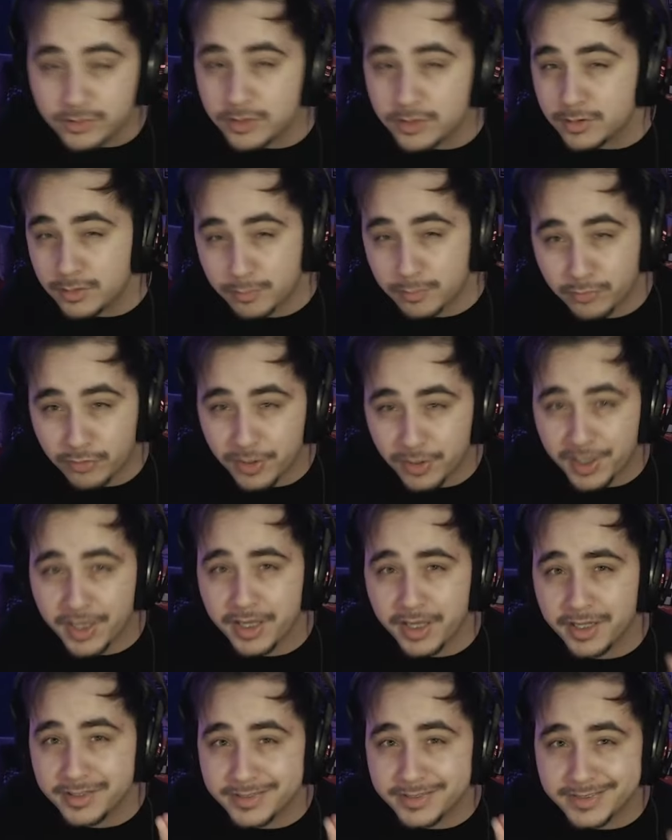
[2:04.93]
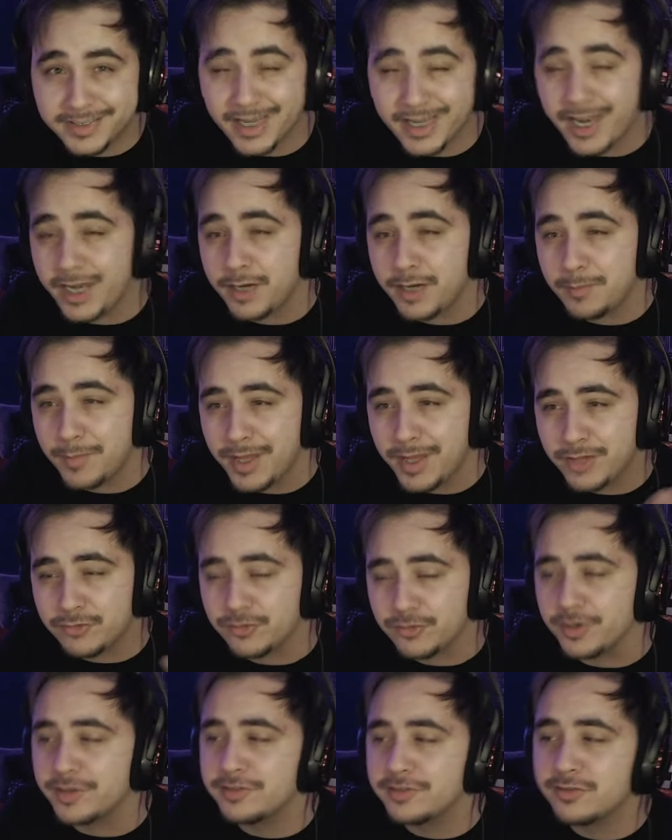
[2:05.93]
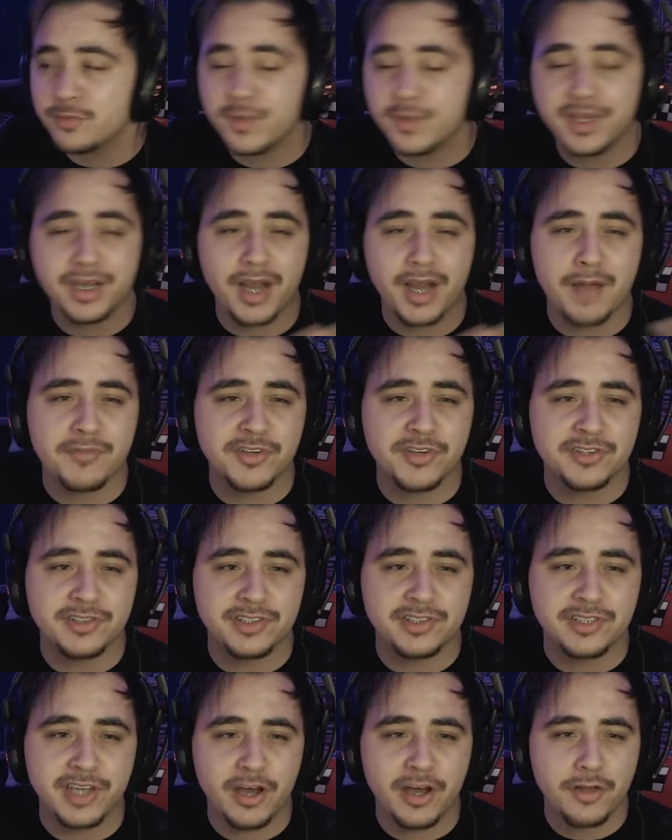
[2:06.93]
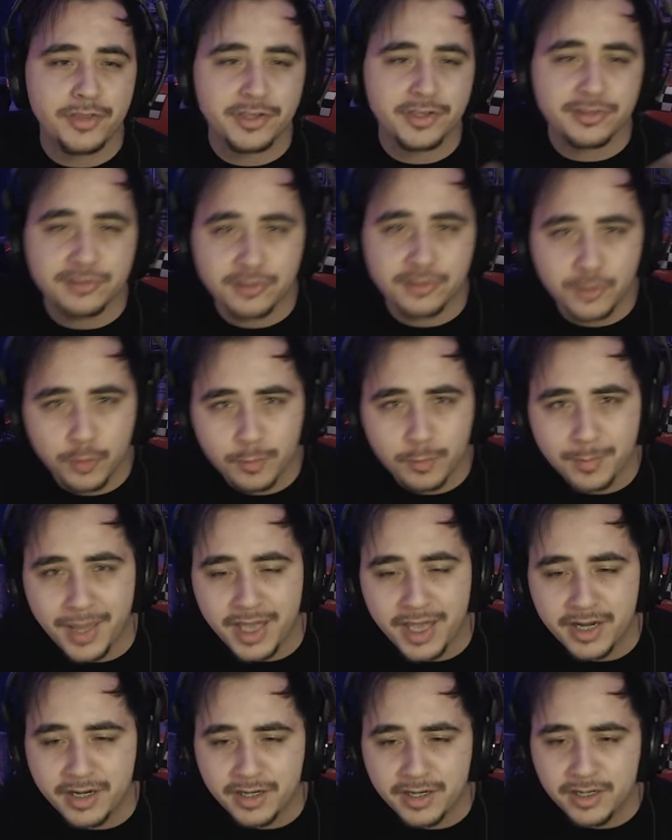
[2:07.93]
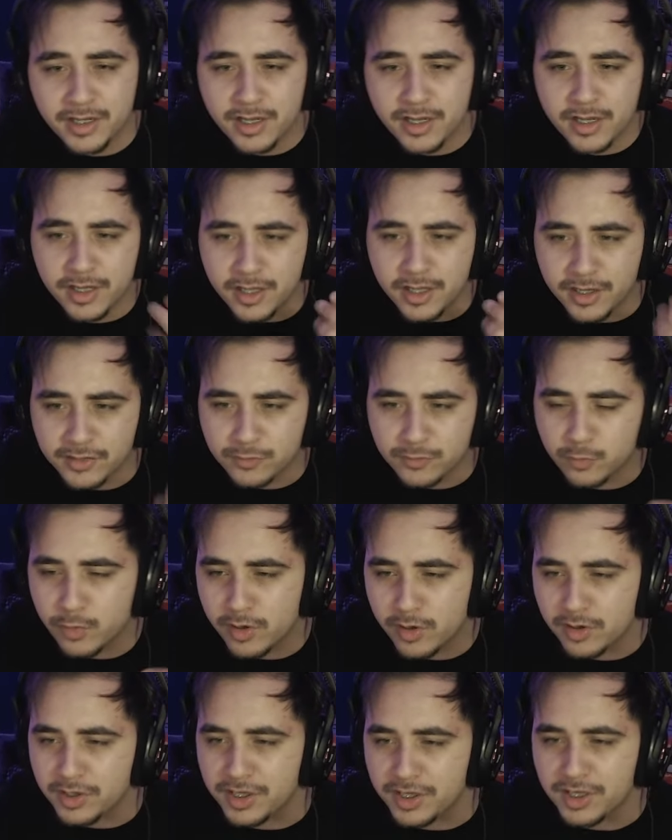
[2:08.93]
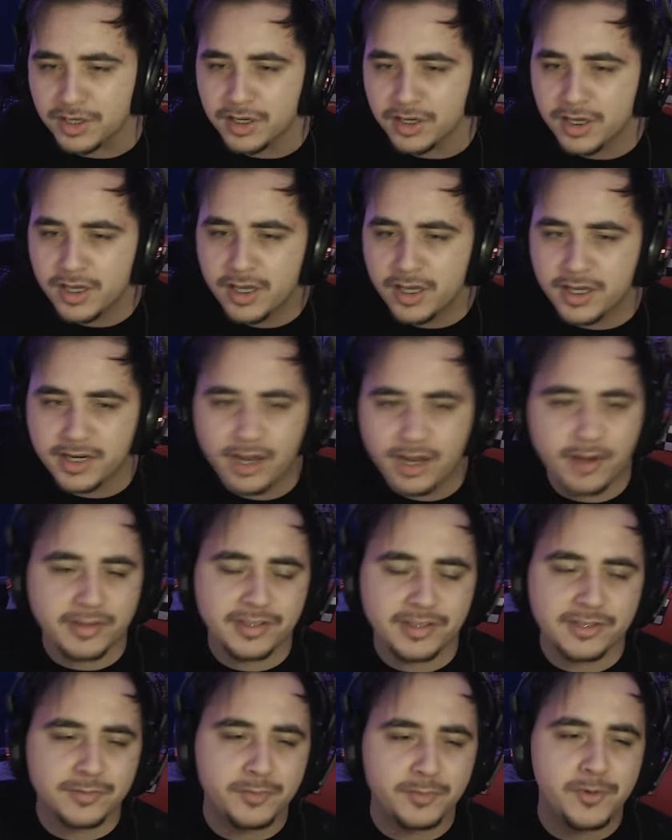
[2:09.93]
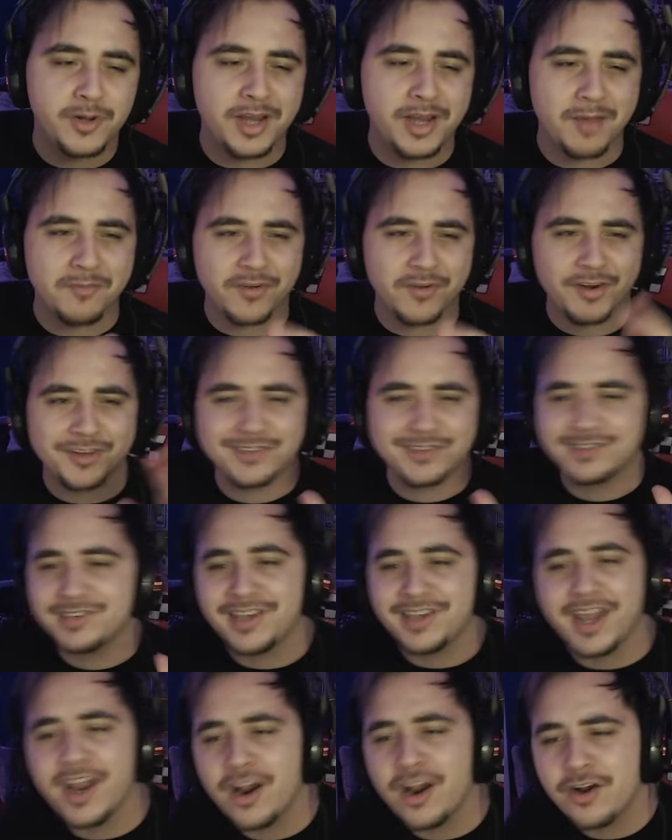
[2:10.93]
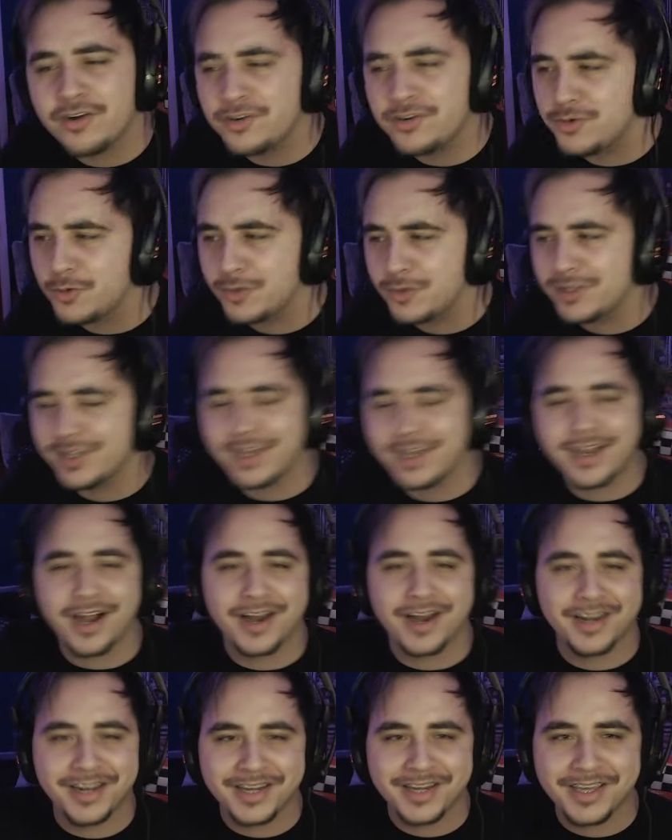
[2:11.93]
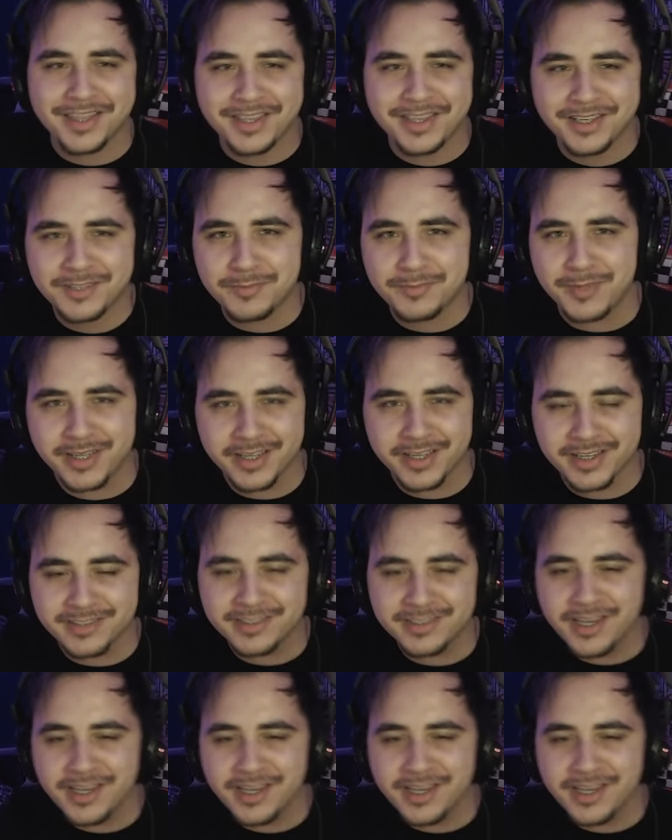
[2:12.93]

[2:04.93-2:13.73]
some pretty insane metrics, so we can obviously tell this new meta is working. And now at this point, I'm very scared to click on any of these, because